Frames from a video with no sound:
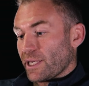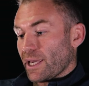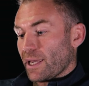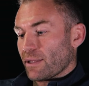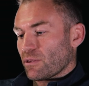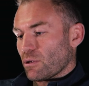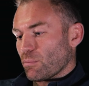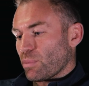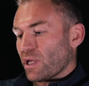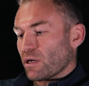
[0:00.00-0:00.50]

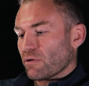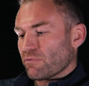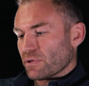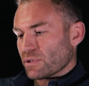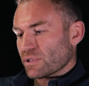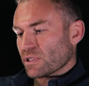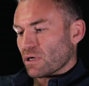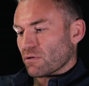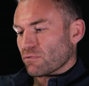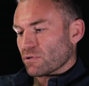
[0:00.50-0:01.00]
get the
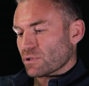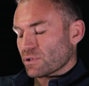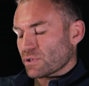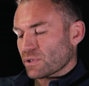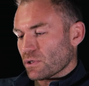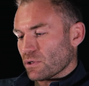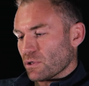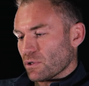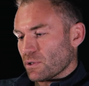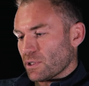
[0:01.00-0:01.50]
benefits of it.
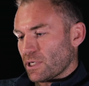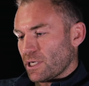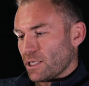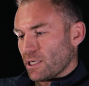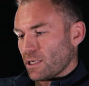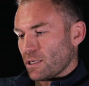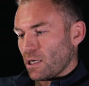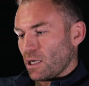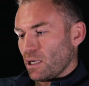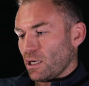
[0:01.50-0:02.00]
So
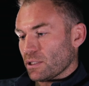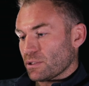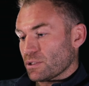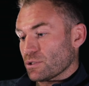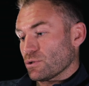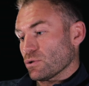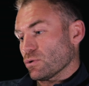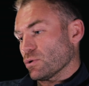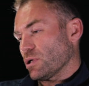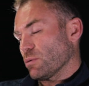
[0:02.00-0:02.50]
I like to
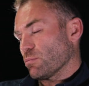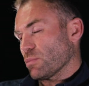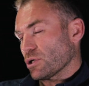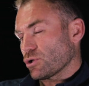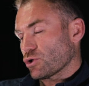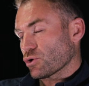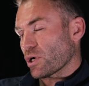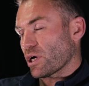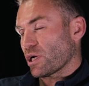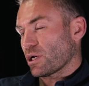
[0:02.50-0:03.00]
do it in my
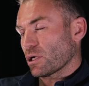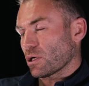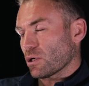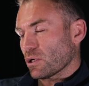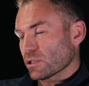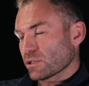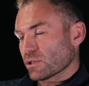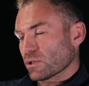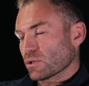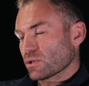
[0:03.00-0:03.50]
training
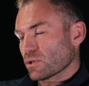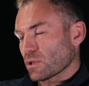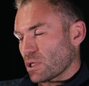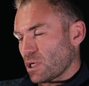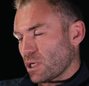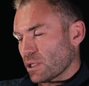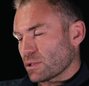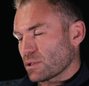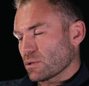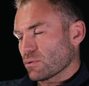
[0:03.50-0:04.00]
also. So I
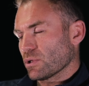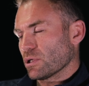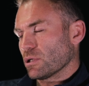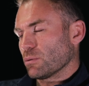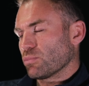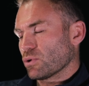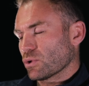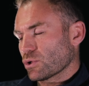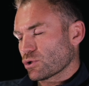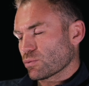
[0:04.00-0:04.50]
like to really
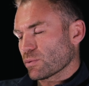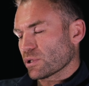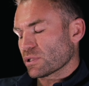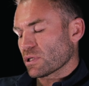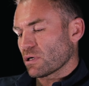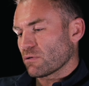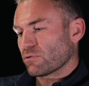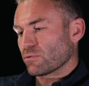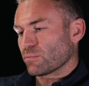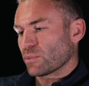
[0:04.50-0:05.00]
push
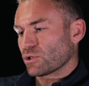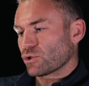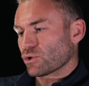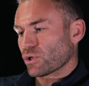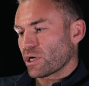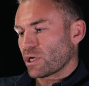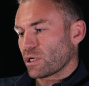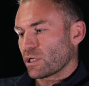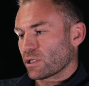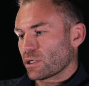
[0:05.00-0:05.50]
myself in my
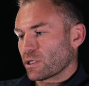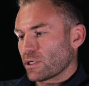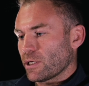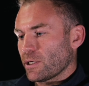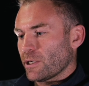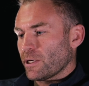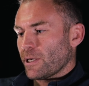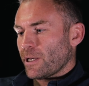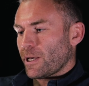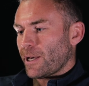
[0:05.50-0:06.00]
training,
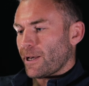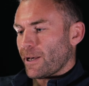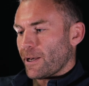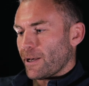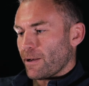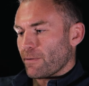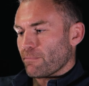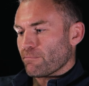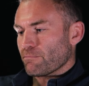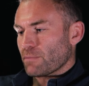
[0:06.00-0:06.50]

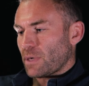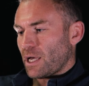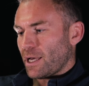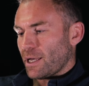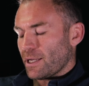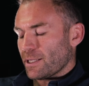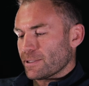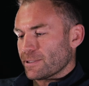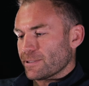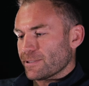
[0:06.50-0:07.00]

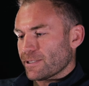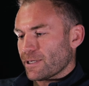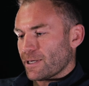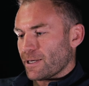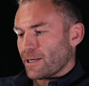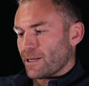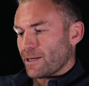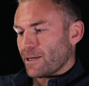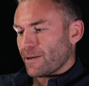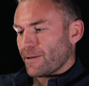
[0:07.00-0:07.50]

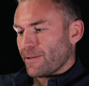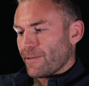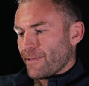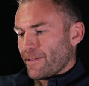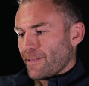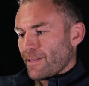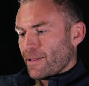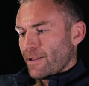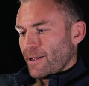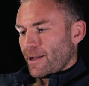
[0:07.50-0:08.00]
and
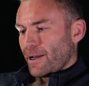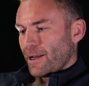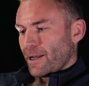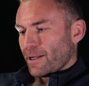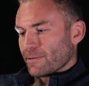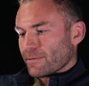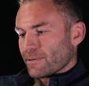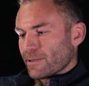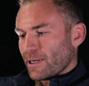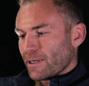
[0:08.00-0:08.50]

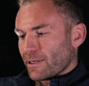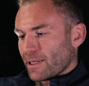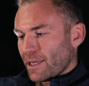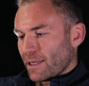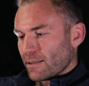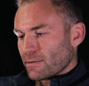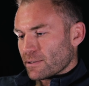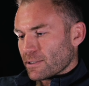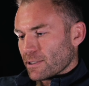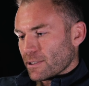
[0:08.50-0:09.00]

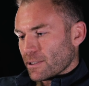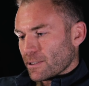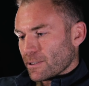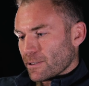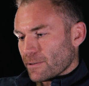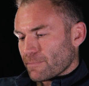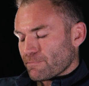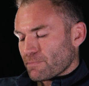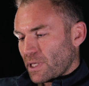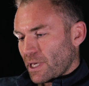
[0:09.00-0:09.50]
get
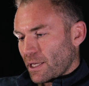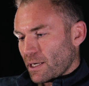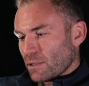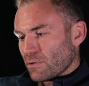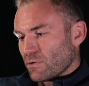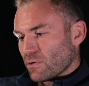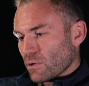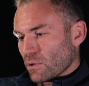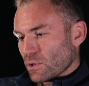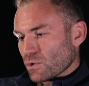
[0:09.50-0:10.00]

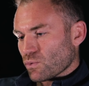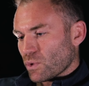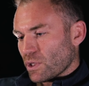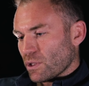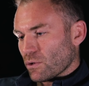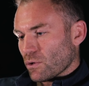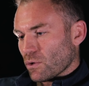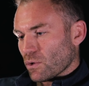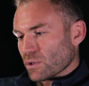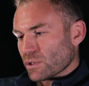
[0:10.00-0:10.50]
into those
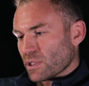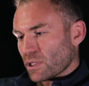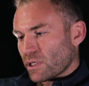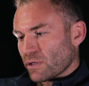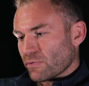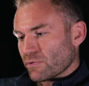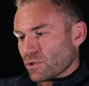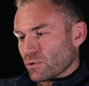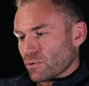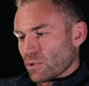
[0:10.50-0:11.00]
windows that
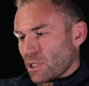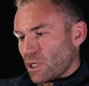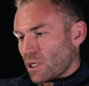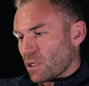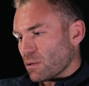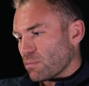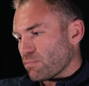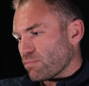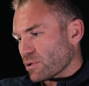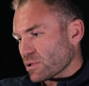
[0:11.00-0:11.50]
gives you a lot
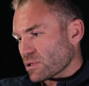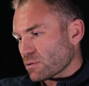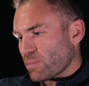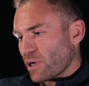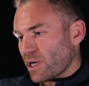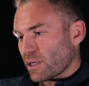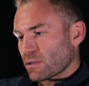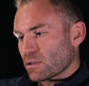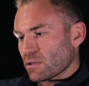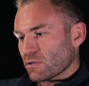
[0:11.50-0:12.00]
of
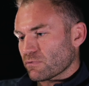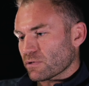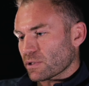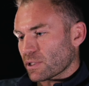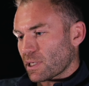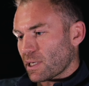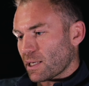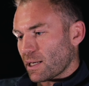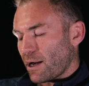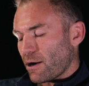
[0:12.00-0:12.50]
perspective and
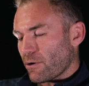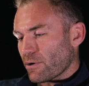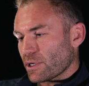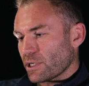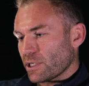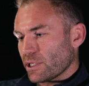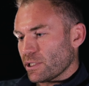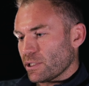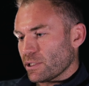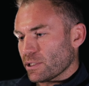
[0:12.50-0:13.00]

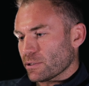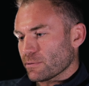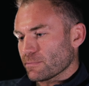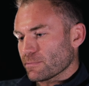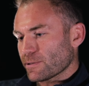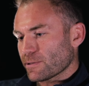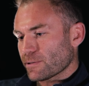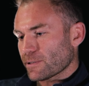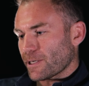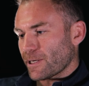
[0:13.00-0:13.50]
clarity
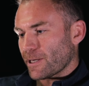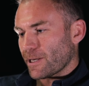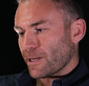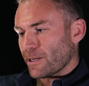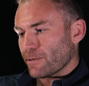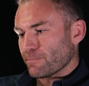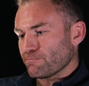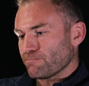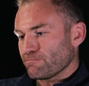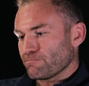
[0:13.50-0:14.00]
and
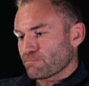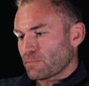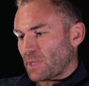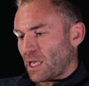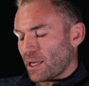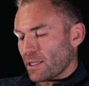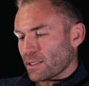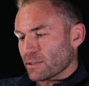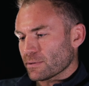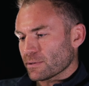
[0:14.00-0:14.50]
kind
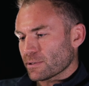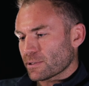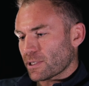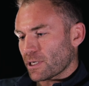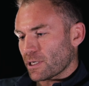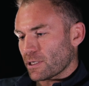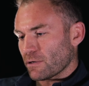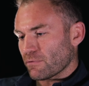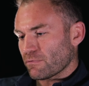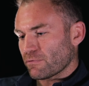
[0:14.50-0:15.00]

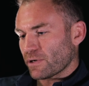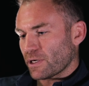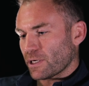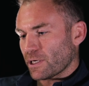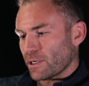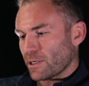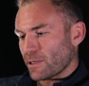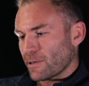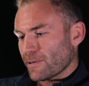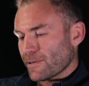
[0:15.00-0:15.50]

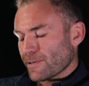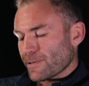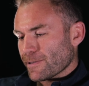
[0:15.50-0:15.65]
of